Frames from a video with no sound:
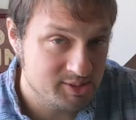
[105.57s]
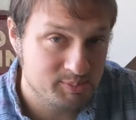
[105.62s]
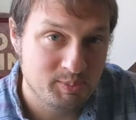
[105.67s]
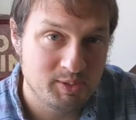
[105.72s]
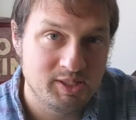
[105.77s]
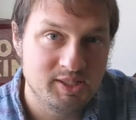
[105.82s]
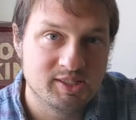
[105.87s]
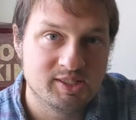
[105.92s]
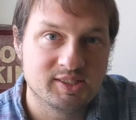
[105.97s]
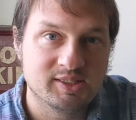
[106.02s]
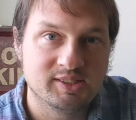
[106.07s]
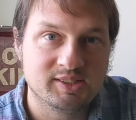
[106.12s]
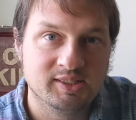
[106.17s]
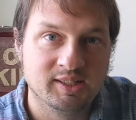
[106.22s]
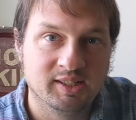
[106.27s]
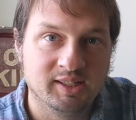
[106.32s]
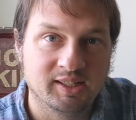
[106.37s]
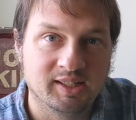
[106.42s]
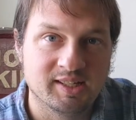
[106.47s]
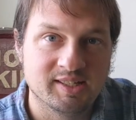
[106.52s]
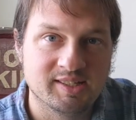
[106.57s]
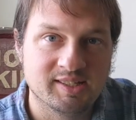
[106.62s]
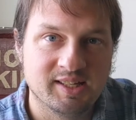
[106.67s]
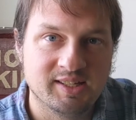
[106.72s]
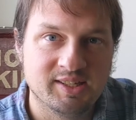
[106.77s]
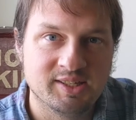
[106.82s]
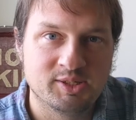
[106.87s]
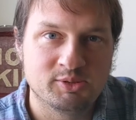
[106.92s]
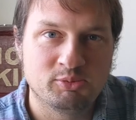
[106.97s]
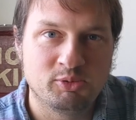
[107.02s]
piece, uh, like I said,
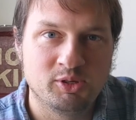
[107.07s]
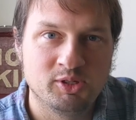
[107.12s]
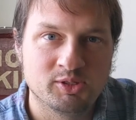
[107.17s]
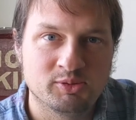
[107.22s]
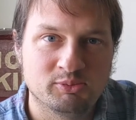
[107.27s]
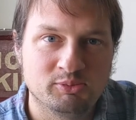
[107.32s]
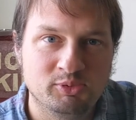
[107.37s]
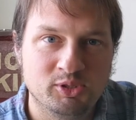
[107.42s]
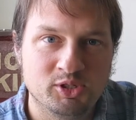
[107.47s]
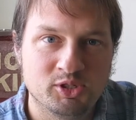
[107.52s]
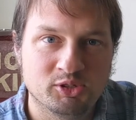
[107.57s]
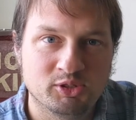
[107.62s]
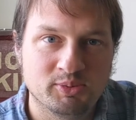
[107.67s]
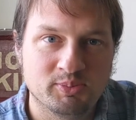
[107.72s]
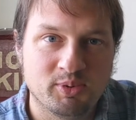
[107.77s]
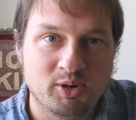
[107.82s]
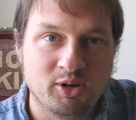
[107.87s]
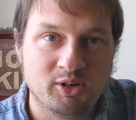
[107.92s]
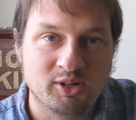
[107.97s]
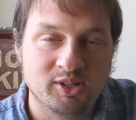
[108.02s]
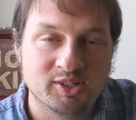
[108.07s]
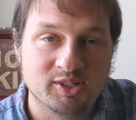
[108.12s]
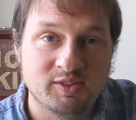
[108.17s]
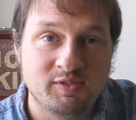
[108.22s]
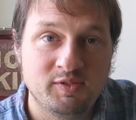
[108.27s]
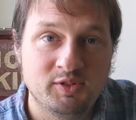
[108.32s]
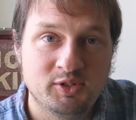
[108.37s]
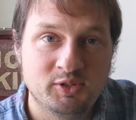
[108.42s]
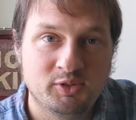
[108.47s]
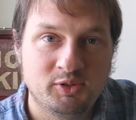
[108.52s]
this was originally bought as
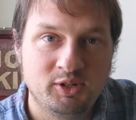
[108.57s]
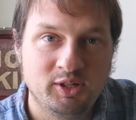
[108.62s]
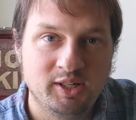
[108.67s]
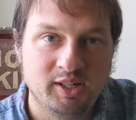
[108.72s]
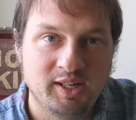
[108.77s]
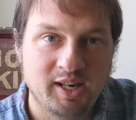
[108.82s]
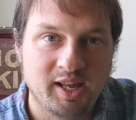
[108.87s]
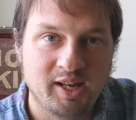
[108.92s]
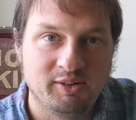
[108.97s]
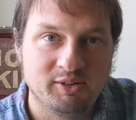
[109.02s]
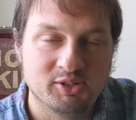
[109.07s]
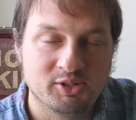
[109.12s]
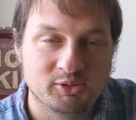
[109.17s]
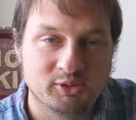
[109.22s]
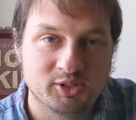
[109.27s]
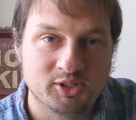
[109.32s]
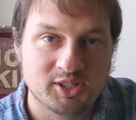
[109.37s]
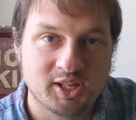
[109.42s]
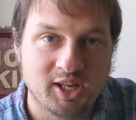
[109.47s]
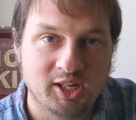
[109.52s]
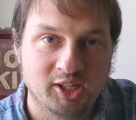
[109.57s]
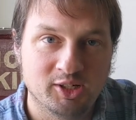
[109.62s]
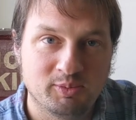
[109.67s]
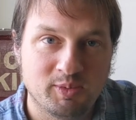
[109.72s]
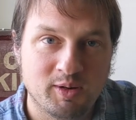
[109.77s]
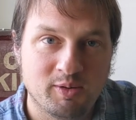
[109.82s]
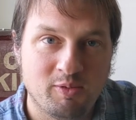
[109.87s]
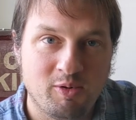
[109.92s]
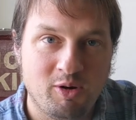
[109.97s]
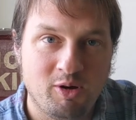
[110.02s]
inventory and now it's sort of just hanging on
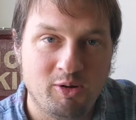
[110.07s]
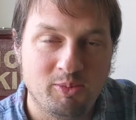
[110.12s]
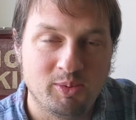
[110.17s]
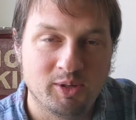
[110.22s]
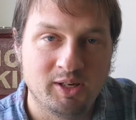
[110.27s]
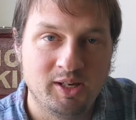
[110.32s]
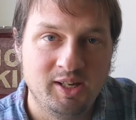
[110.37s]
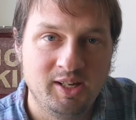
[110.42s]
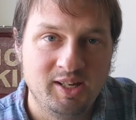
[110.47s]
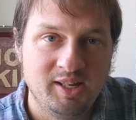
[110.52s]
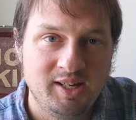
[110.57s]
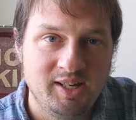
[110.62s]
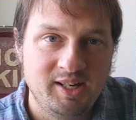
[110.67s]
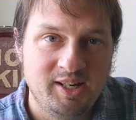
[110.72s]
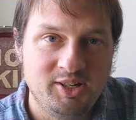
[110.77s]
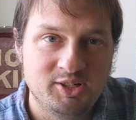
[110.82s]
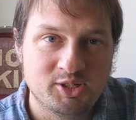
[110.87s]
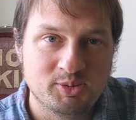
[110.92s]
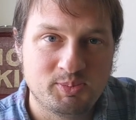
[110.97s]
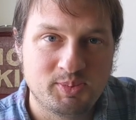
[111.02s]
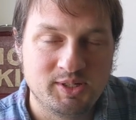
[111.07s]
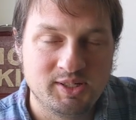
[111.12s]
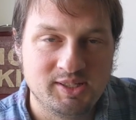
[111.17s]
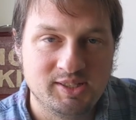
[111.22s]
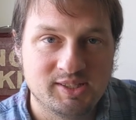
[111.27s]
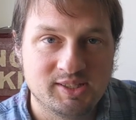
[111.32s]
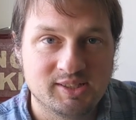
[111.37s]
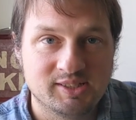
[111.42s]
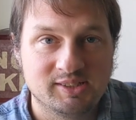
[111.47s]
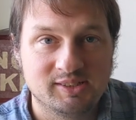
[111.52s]
my wall. But here's a
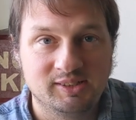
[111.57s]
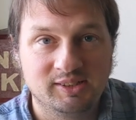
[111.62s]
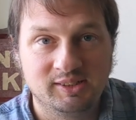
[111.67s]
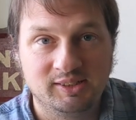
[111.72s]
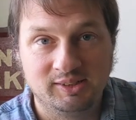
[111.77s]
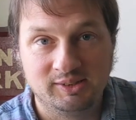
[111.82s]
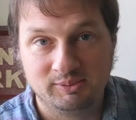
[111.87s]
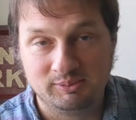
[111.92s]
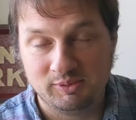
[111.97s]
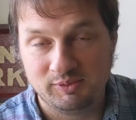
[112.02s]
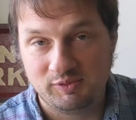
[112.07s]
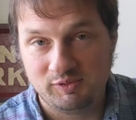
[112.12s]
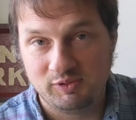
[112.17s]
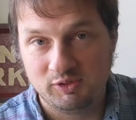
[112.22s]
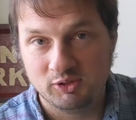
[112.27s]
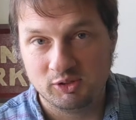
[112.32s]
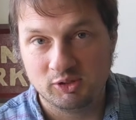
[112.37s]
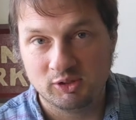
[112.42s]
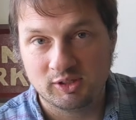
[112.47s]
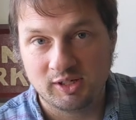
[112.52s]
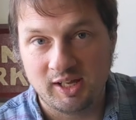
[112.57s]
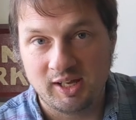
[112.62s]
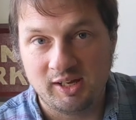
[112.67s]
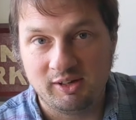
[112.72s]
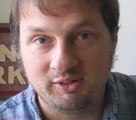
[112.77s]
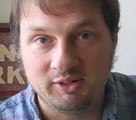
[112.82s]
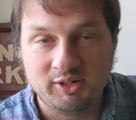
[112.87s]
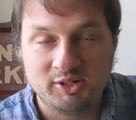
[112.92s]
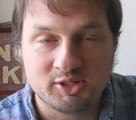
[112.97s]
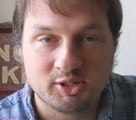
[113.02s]
piece, um, if you look
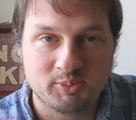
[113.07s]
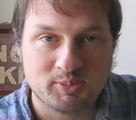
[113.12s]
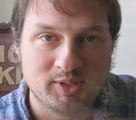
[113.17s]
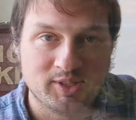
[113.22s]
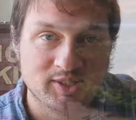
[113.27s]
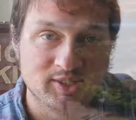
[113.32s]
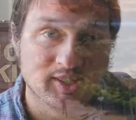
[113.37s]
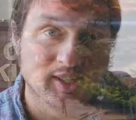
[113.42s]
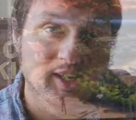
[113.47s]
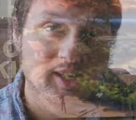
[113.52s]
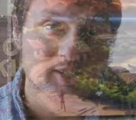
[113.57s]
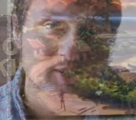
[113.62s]
now, here's a piece that I